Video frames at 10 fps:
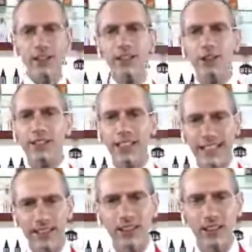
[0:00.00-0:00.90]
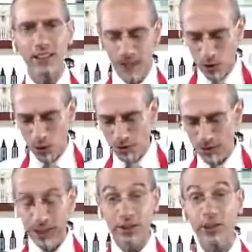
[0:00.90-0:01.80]
You can get the elderflower,
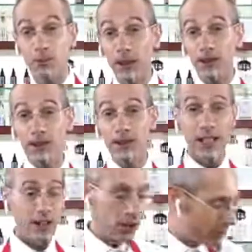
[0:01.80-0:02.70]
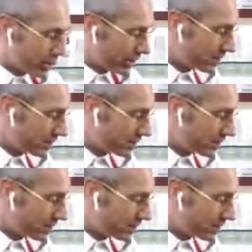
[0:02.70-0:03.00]
very crispy. This style of gin